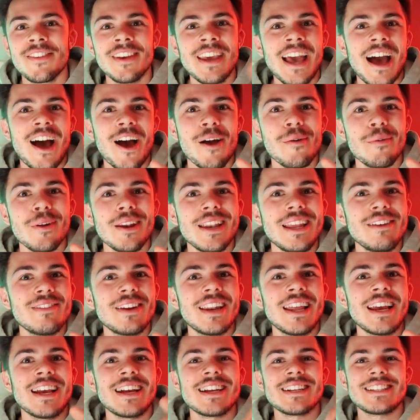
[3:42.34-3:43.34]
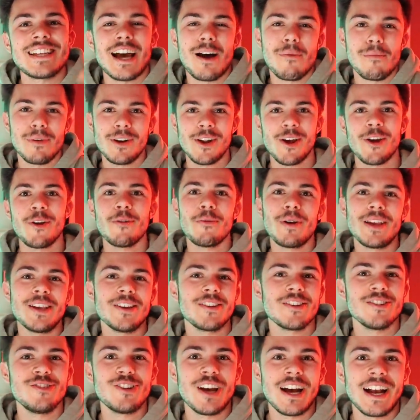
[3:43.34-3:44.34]
So yeah, I will leave a link down below where
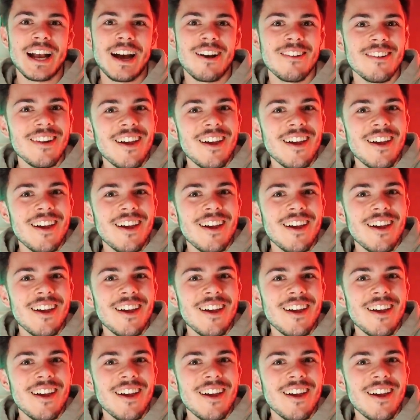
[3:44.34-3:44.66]
you can check out